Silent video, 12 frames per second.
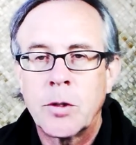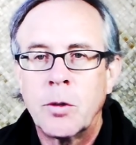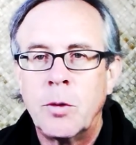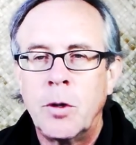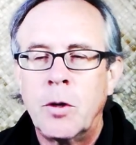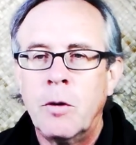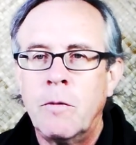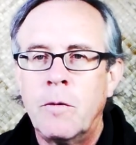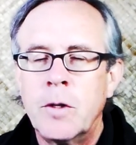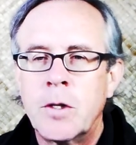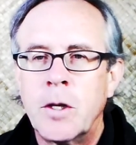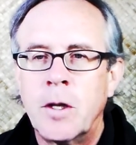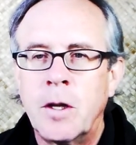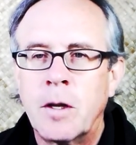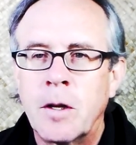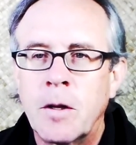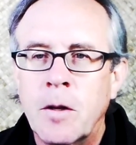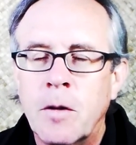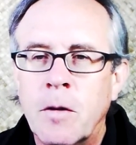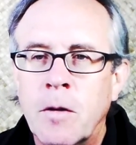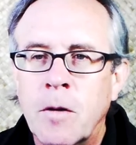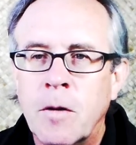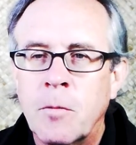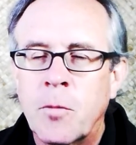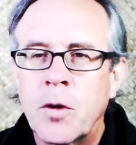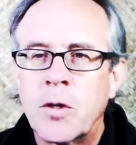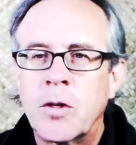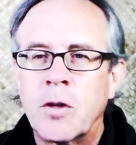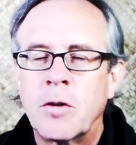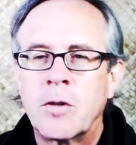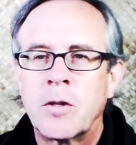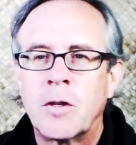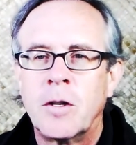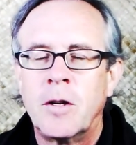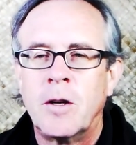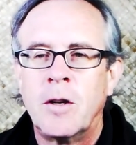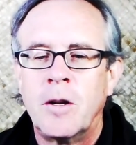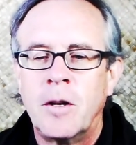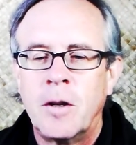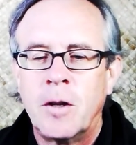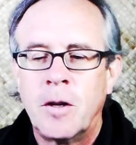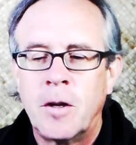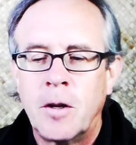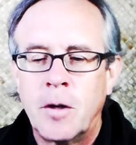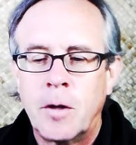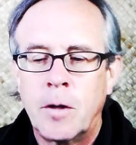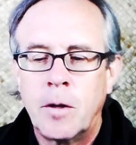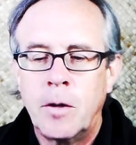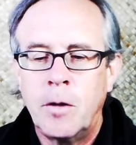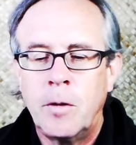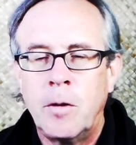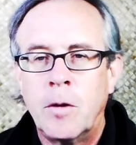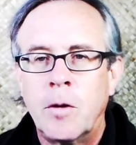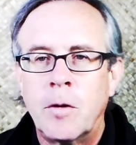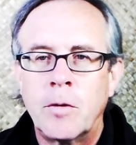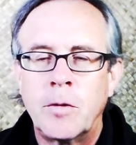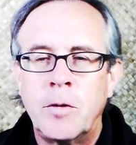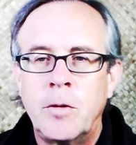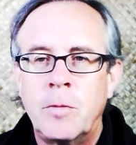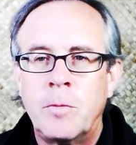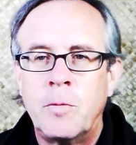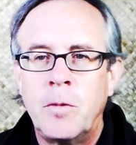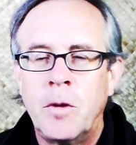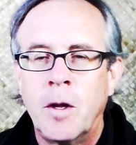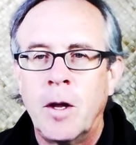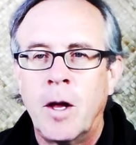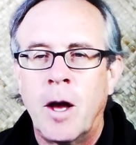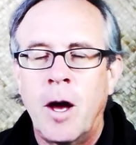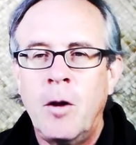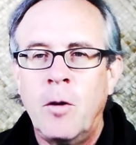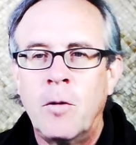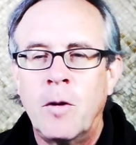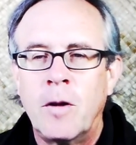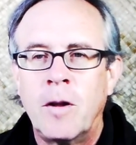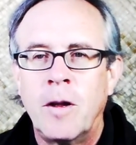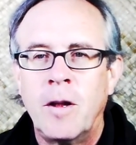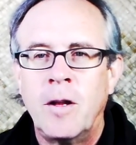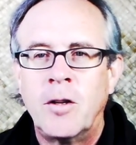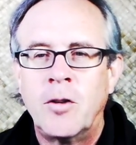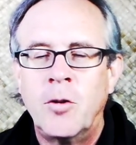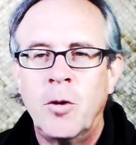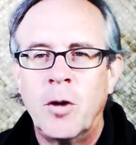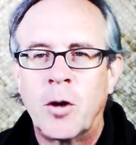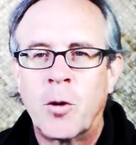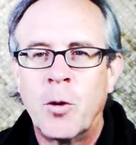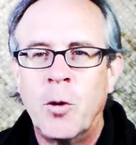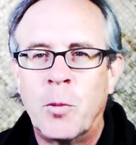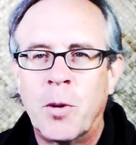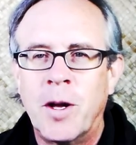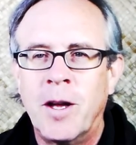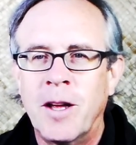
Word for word: So when you go visiting prisoners, you, you know, I don't, you should do it in a group,